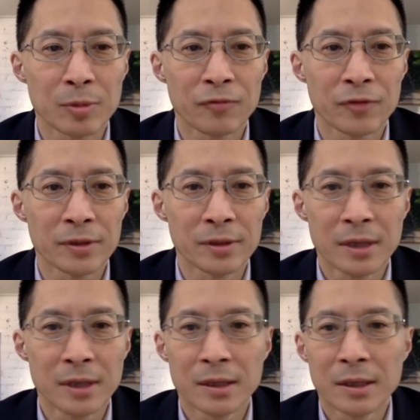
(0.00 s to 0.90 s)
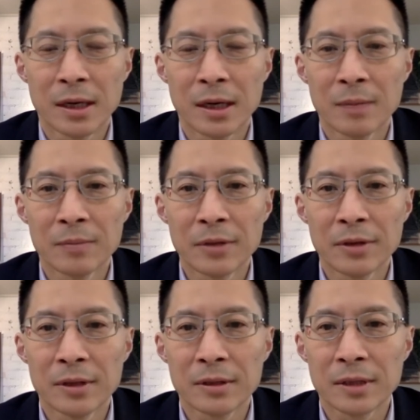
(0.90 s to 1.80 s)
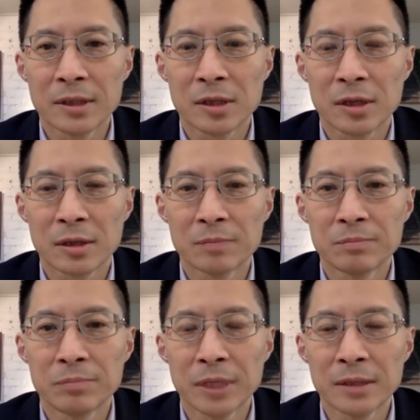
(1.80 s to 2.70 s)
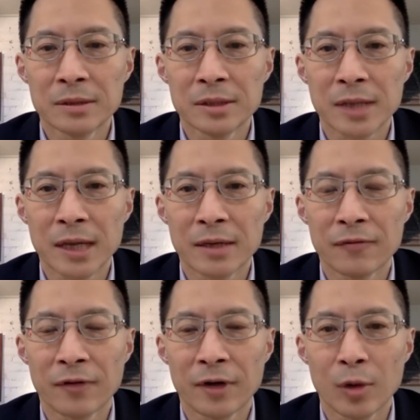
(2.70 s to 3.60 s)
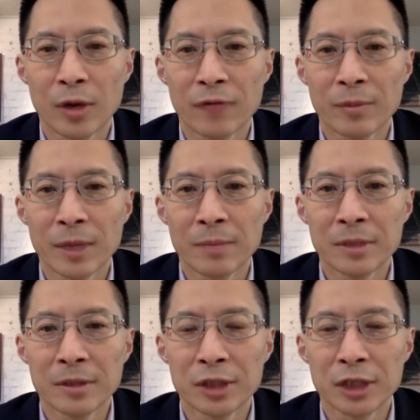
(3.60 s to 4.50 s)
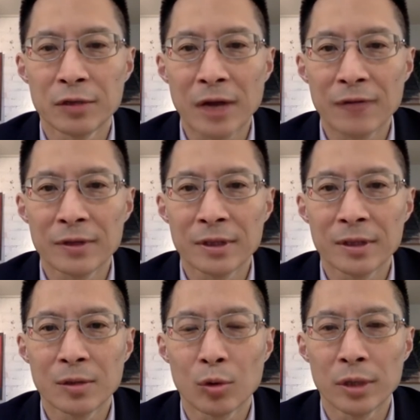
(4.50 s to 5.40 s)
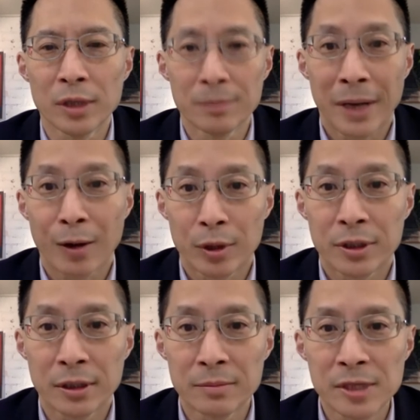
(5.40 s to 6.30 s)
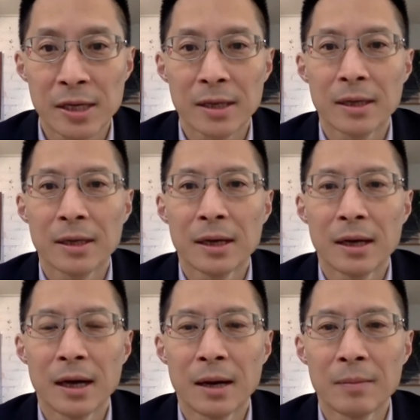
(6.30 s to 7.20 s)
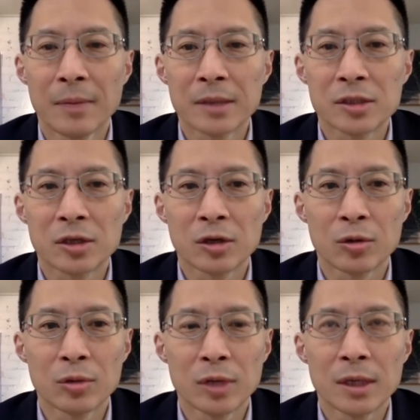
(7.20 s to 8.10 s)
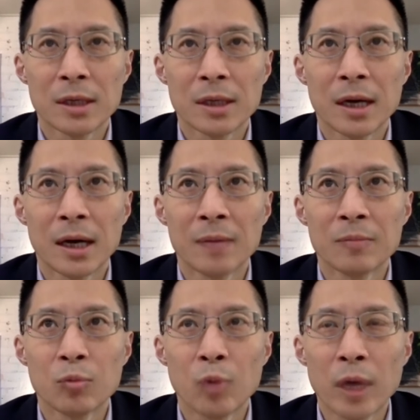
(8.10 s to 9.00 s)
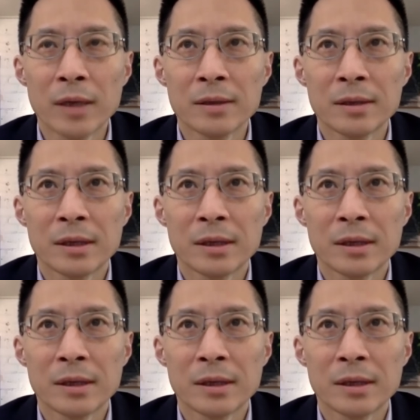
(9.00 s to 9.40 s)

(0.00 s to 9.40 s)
feel um, that th- things are being decided far away from them, either geographically or in power terms. Um, and so um, when